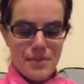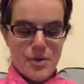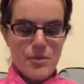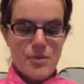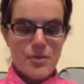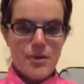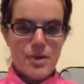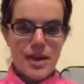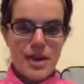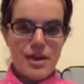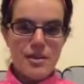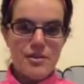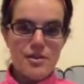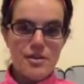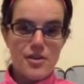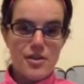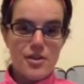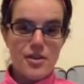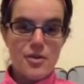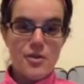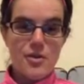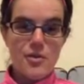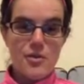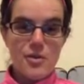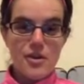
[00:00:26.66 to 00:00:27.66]
workout
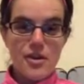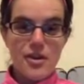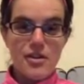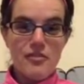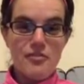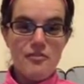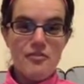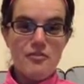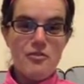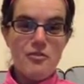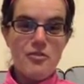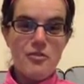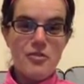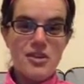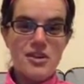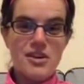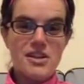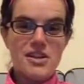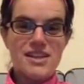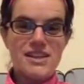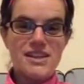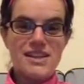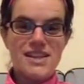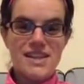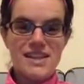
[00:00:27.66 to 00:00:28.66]
called Core de
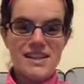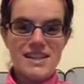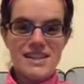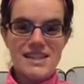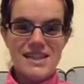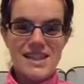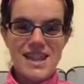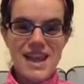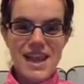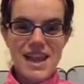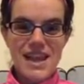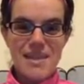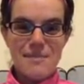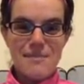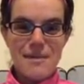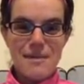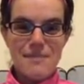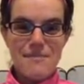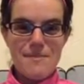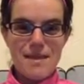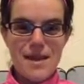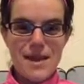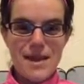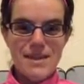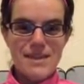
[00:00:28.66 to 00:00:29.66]
Force. It's
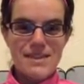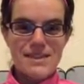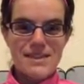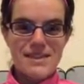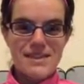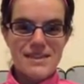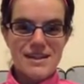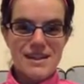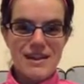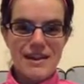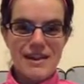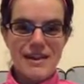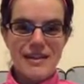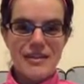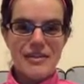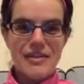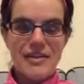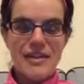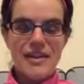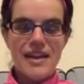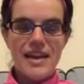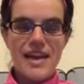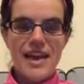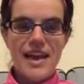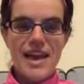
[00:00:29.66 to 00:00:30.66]
MMA
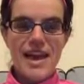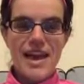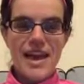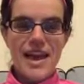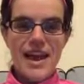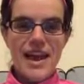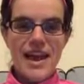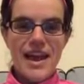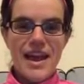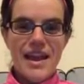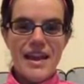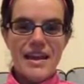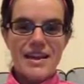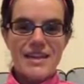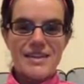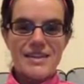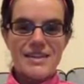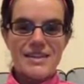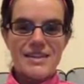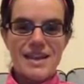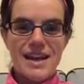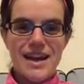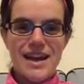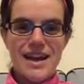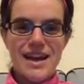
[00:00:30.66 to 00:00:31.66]
style.
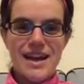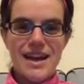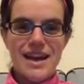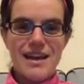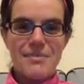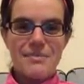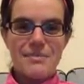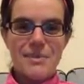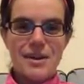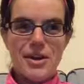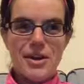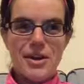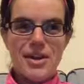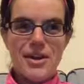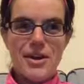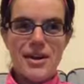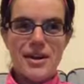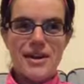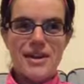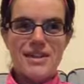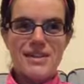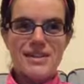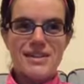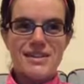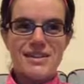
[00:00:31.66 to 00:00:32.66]
And
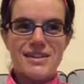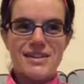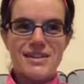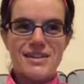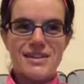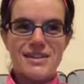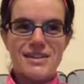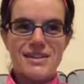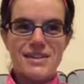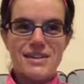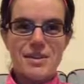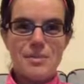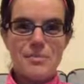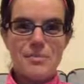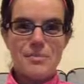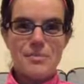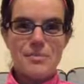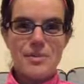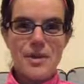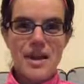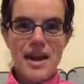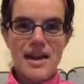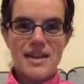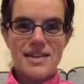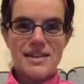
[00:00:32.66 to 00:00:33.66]
did a
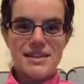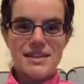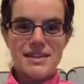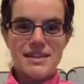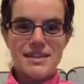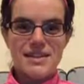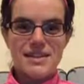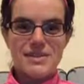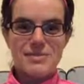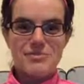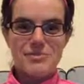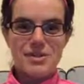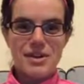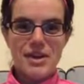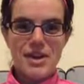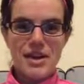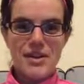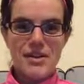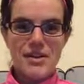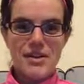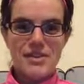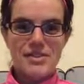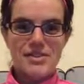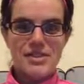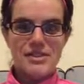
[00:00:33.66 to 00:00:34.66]
practice
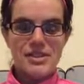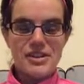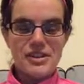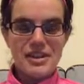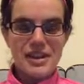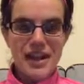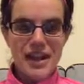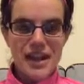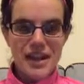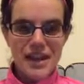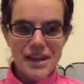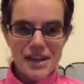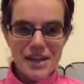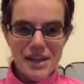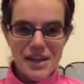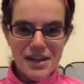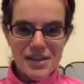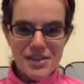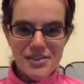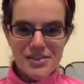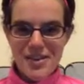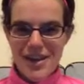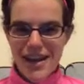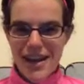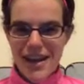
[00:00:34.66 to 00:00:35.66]
workout yesterday. I'm
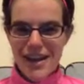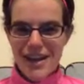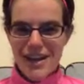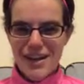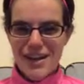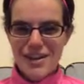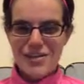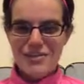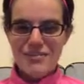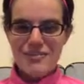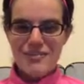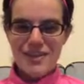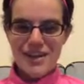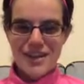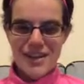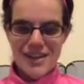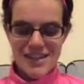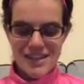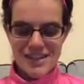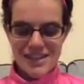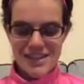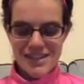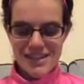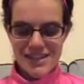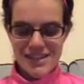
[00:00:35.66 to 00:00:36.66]
gonna try a new one
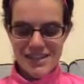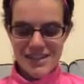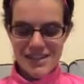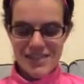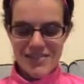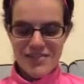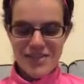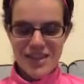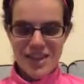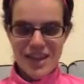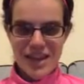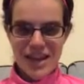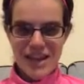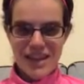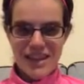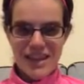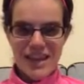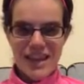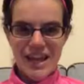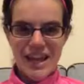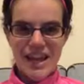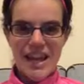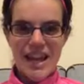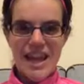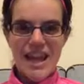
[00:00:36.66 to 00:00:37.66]
this evening, I
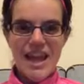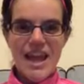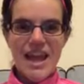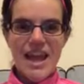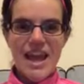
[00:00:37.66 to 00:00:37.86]
think,